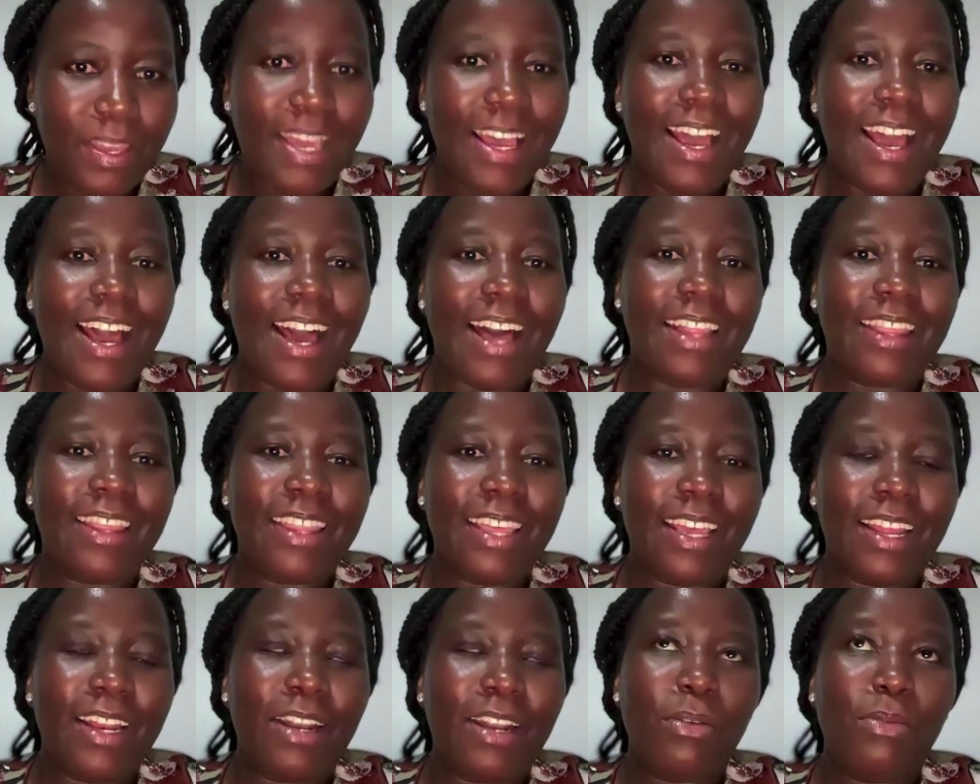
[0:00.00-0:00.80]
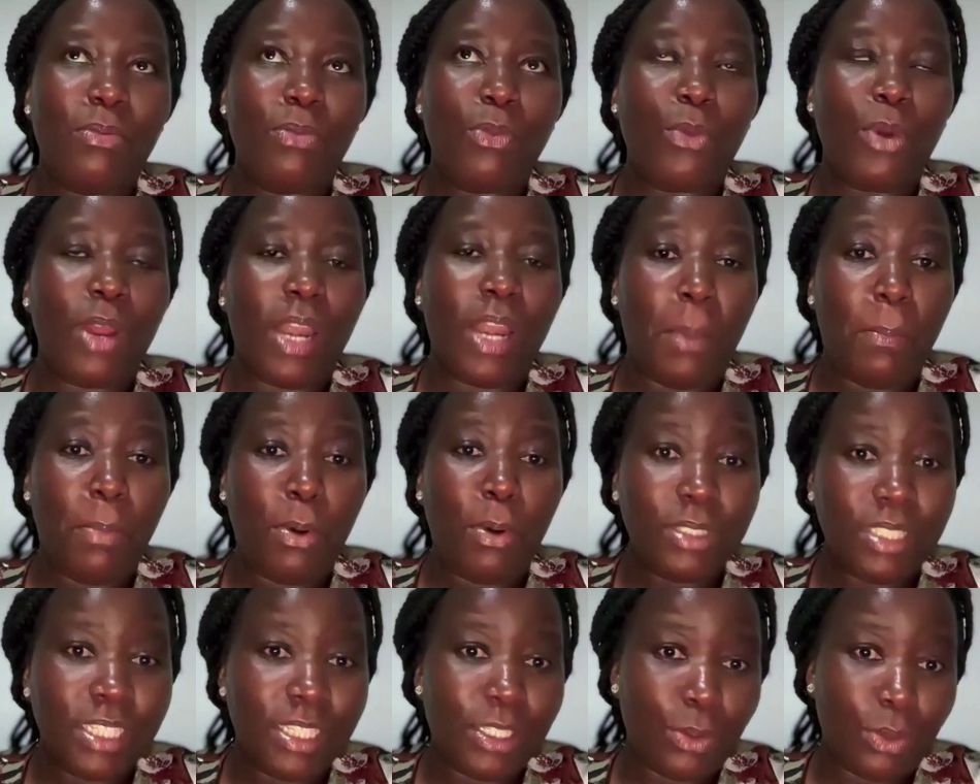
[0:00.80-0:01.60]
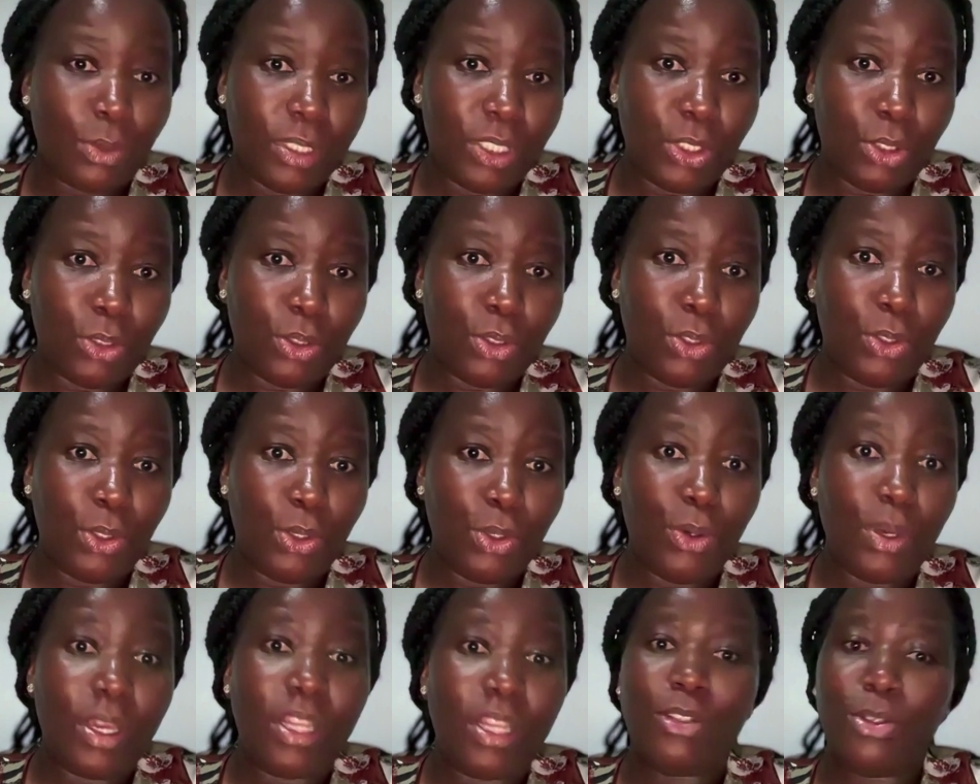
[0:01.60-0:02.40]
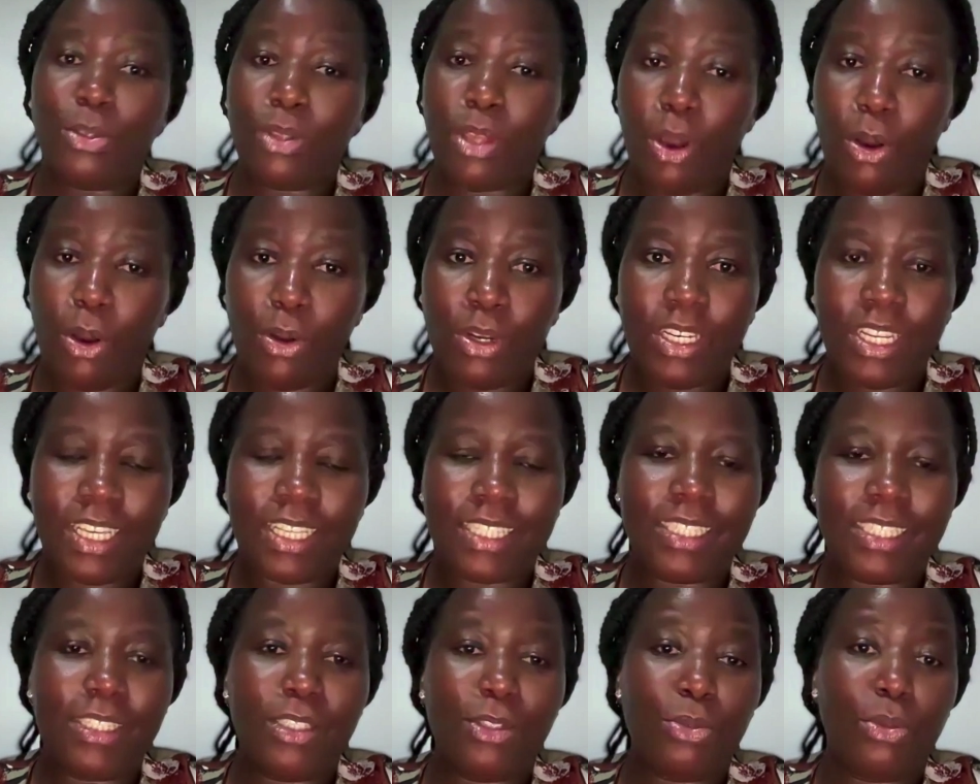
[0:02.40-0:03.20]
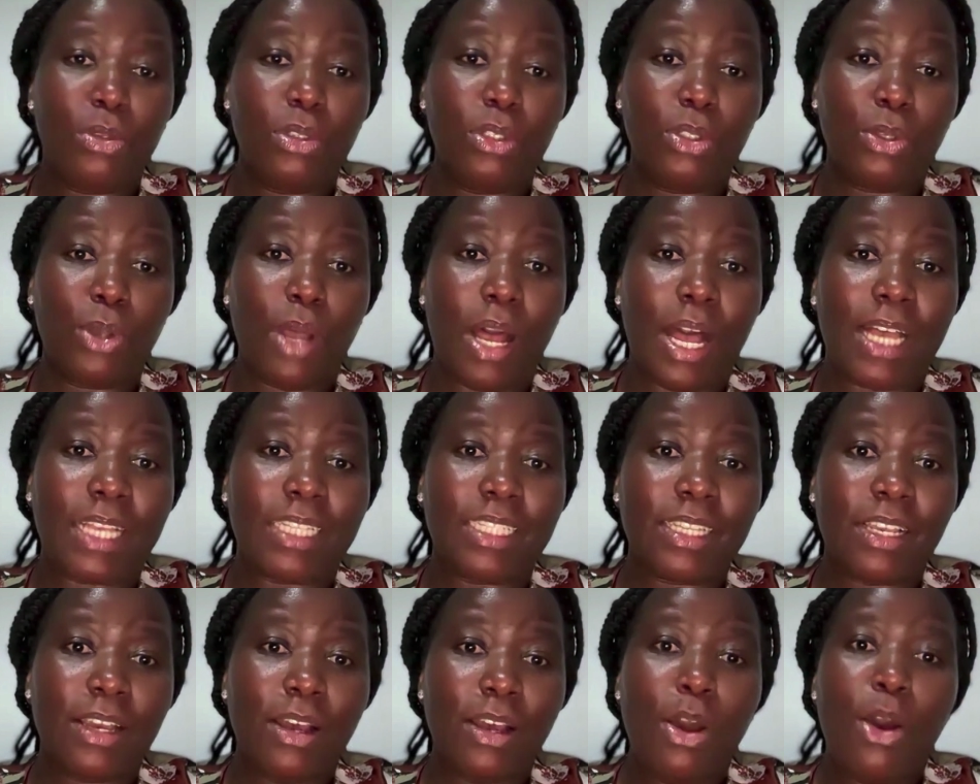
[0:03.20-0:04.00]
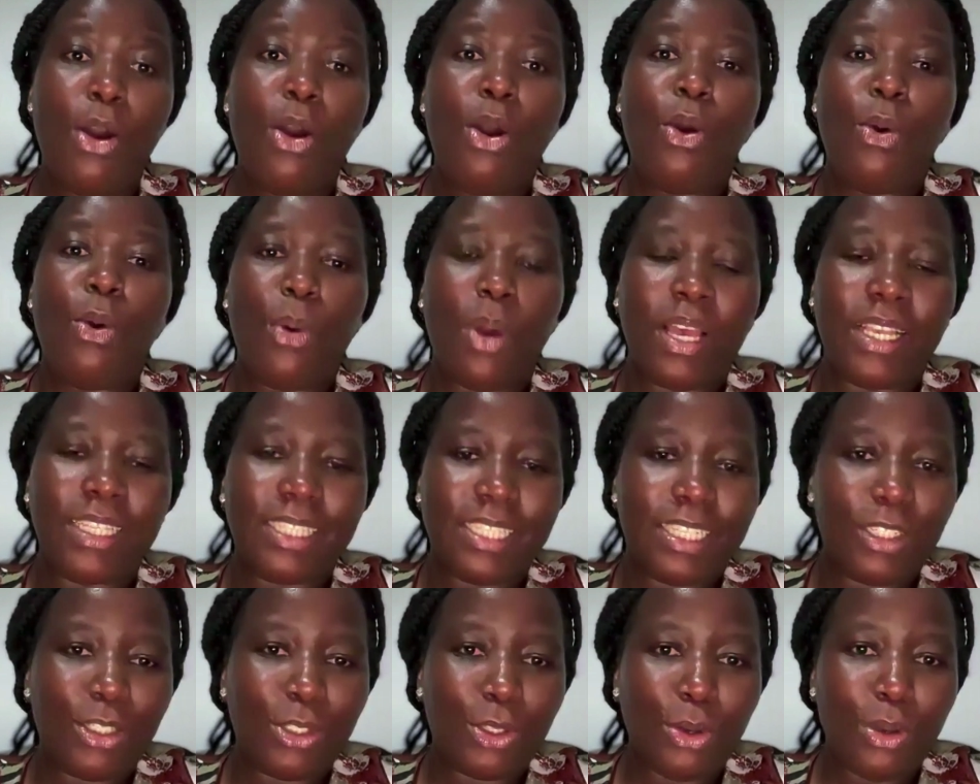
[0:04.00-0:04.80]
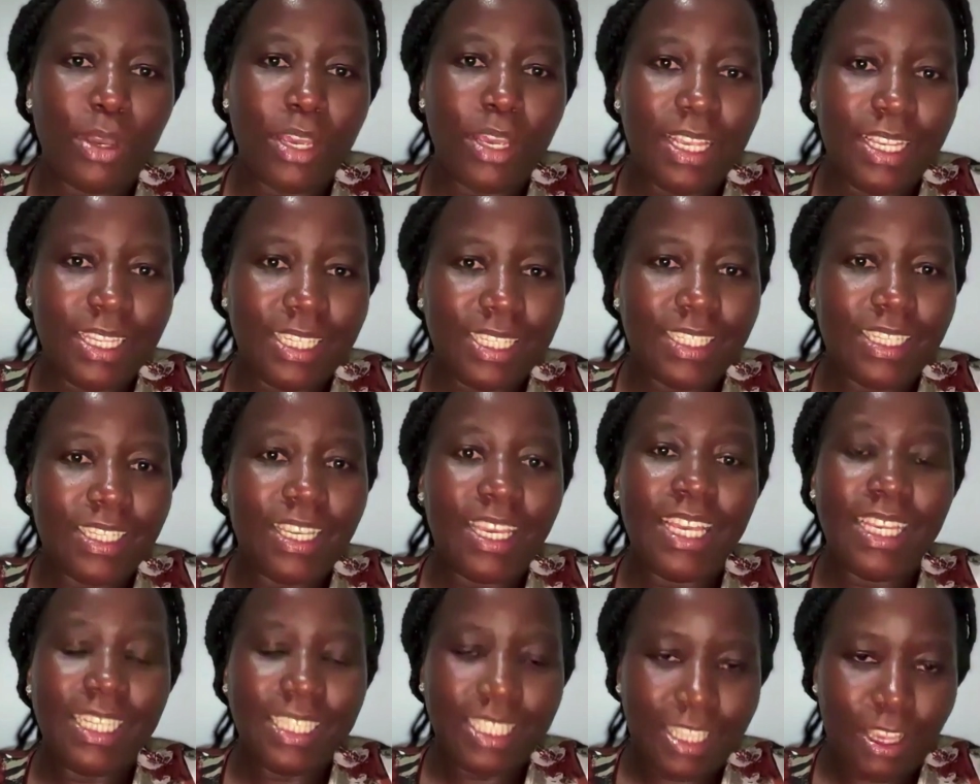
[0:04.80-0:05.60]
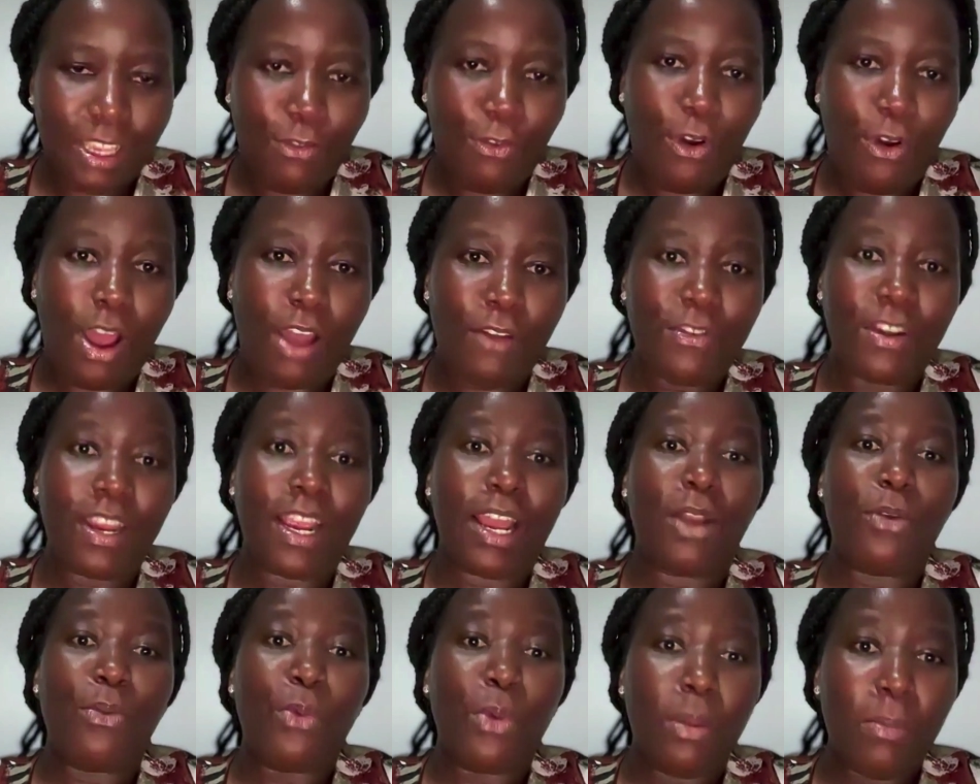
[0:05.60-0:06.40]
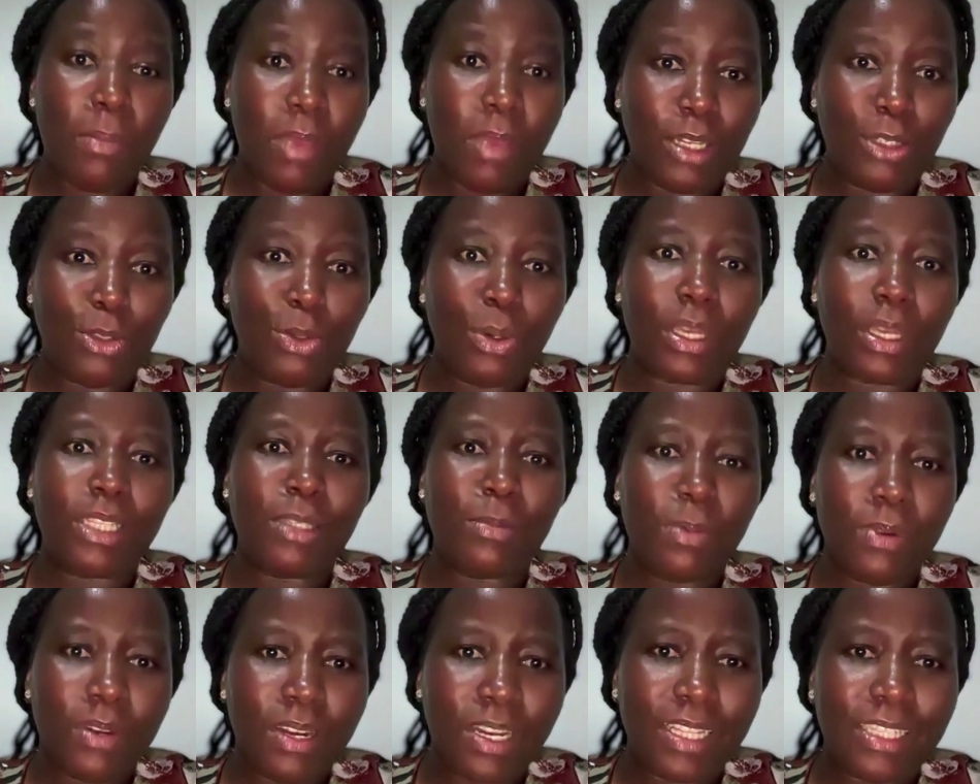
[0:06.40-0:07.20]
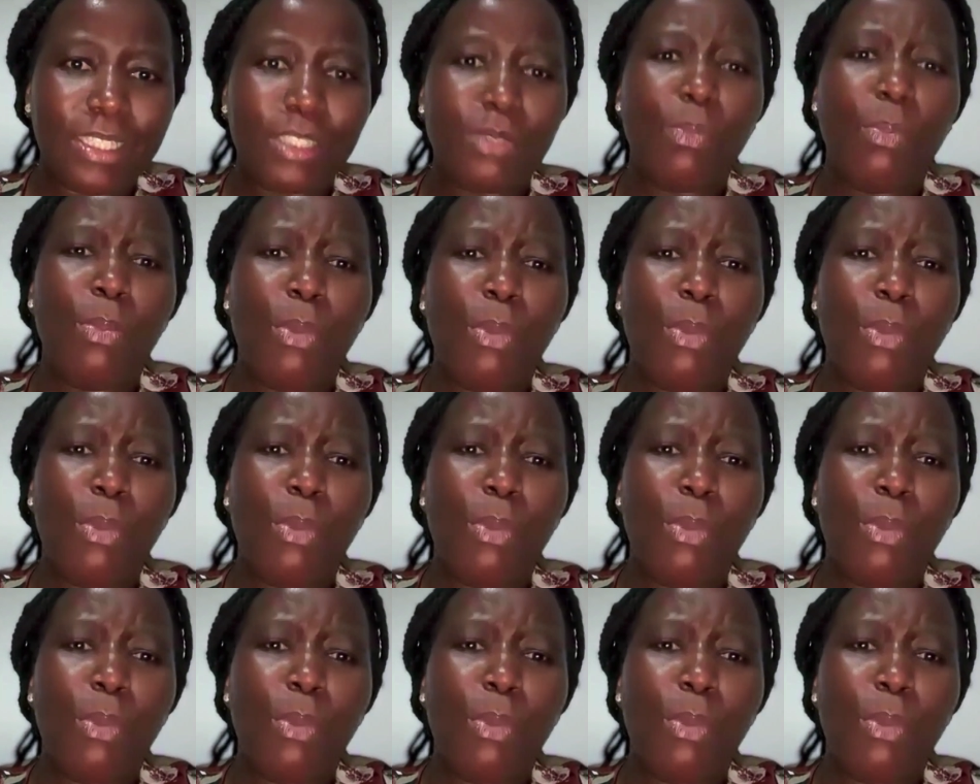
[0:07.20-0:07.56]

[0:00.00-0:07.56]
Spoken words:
And then when I pose this question to you and to the audience, is to also ask, why is it so easy for African women to experience more